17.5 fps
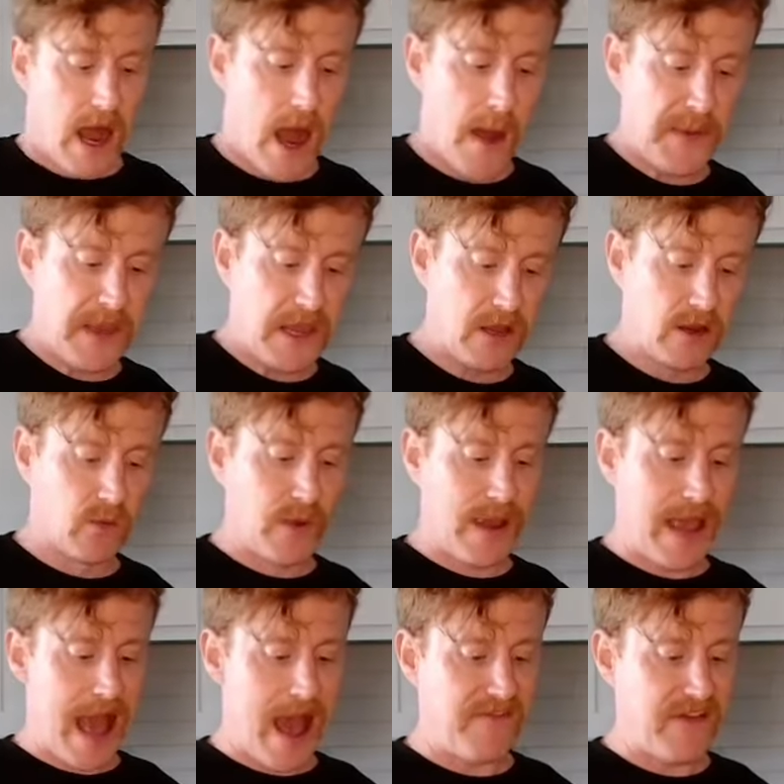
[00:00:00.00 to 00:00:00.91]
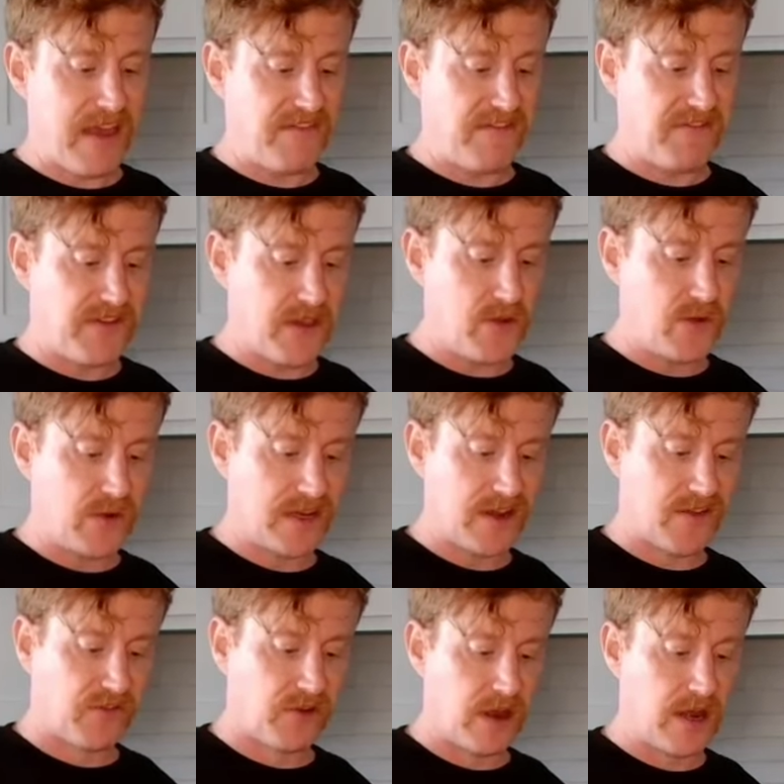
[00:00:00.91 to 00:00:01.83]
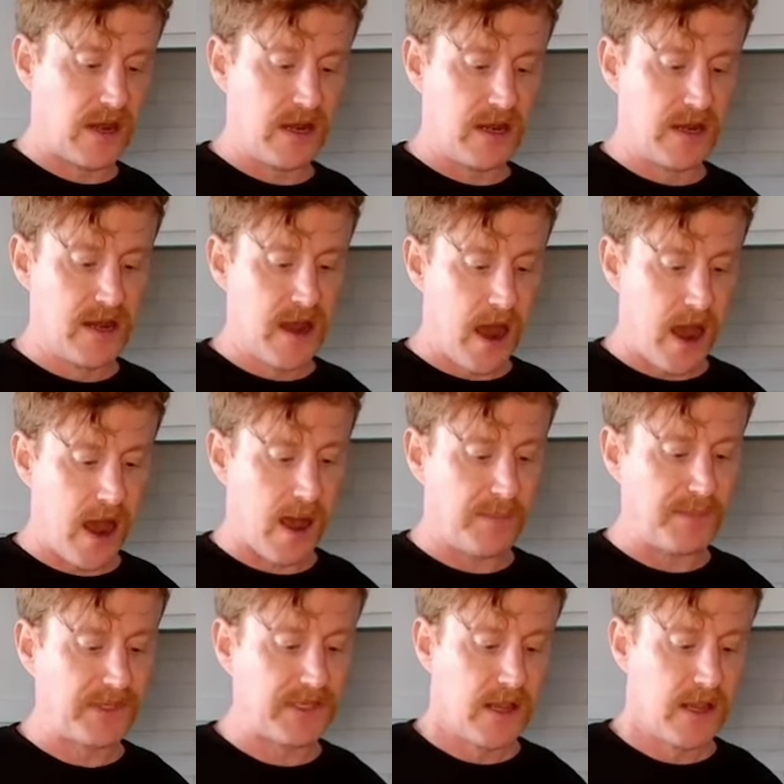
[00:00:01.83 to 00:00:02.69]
Up here we have a few different knobs.